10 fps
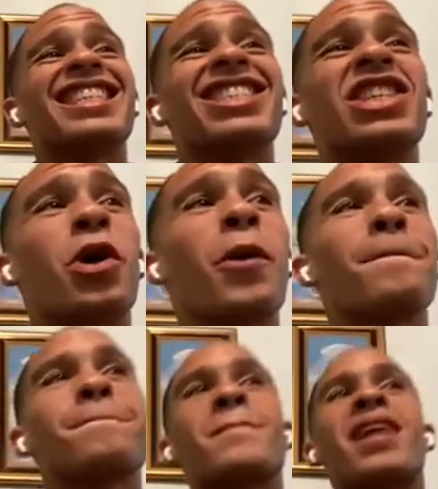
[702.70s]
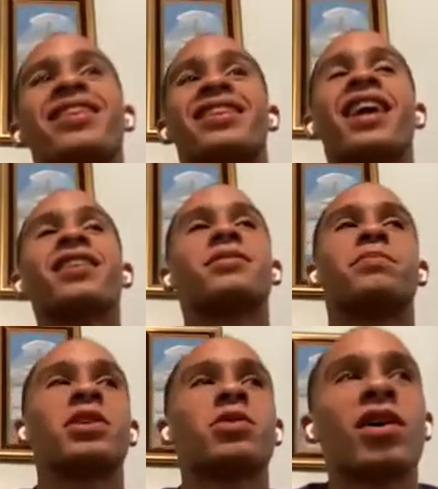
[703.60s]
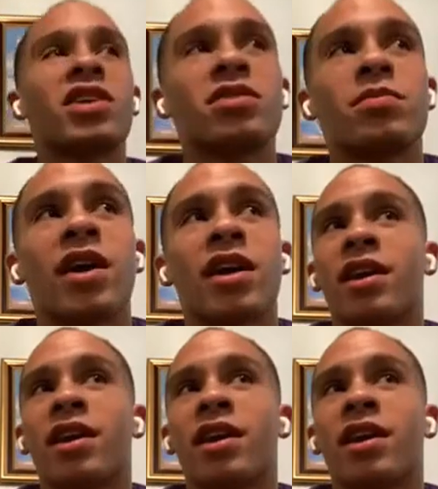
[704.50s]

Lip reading: You know, that's a big question, man.